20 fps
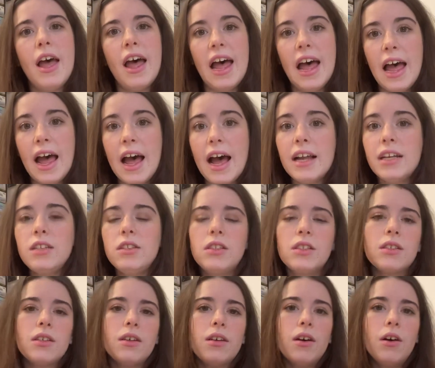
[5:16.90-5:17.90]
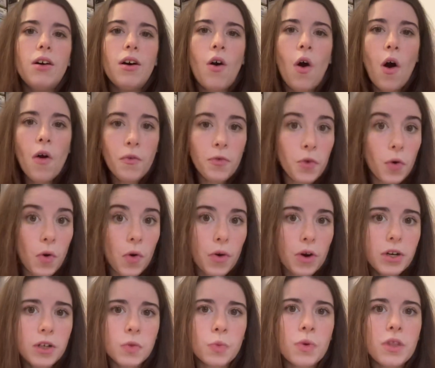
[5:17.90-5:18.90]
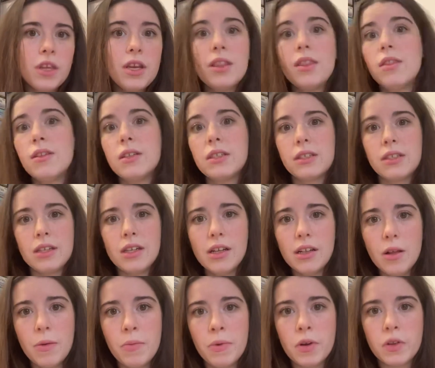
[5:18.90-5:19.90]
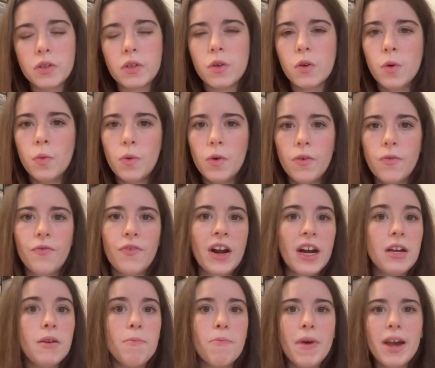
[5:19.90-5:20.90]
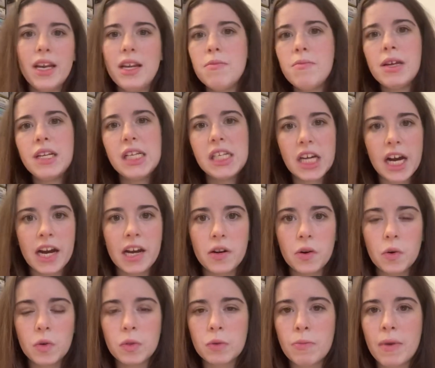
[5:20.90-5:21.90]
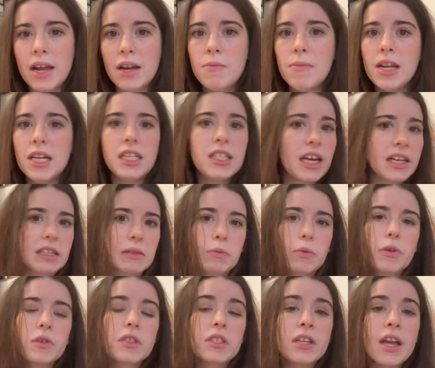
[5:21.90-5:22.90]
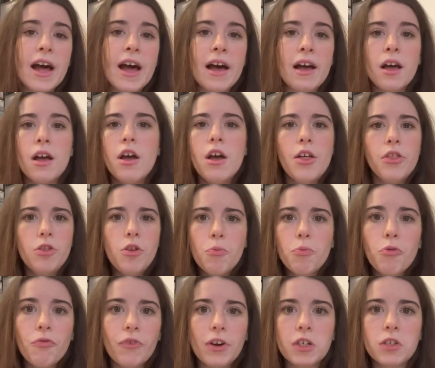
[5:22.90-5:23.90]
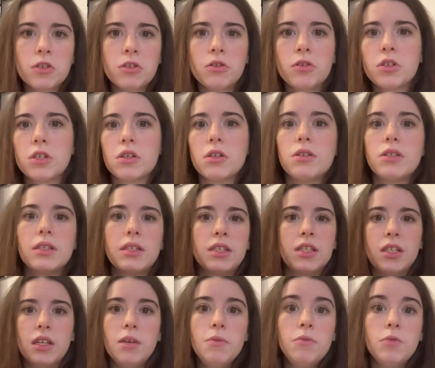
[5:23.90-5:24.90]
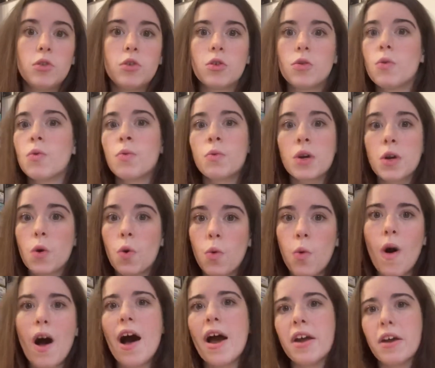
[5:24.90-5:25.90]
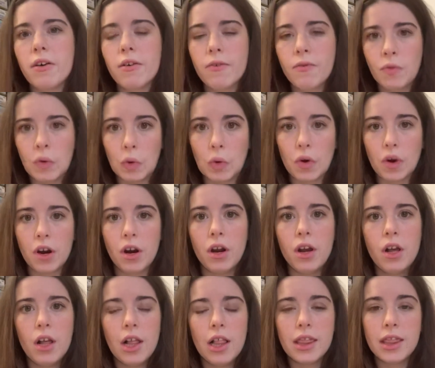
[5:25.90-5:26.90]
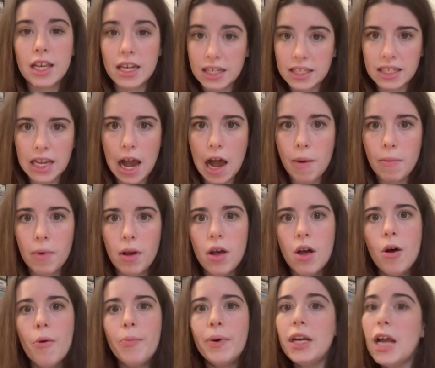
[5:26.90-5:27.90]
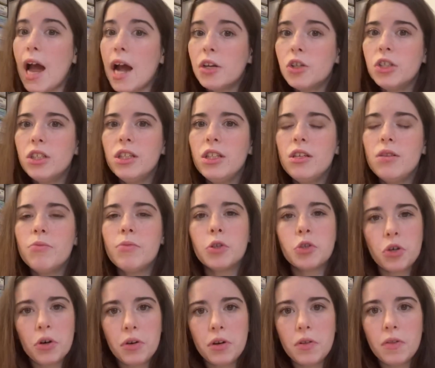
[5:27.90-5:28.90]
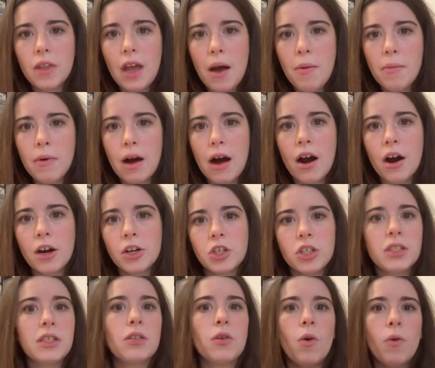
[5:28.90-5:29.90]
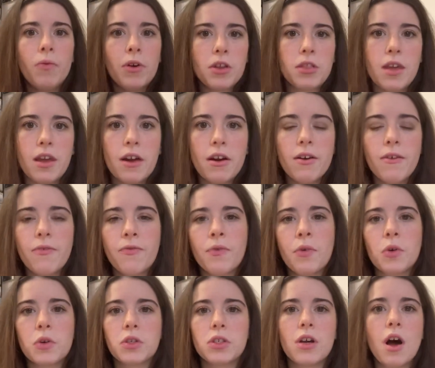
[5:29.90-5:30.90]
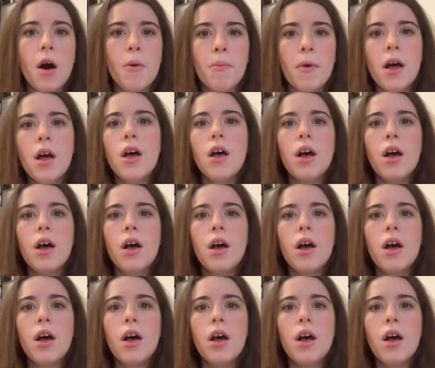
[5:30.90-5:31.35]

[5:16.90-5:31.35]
And of course, within the syllabus, you will find many titles, many textbooks that the professors seem to require for the exam. But actually, the majority of them are just over there for some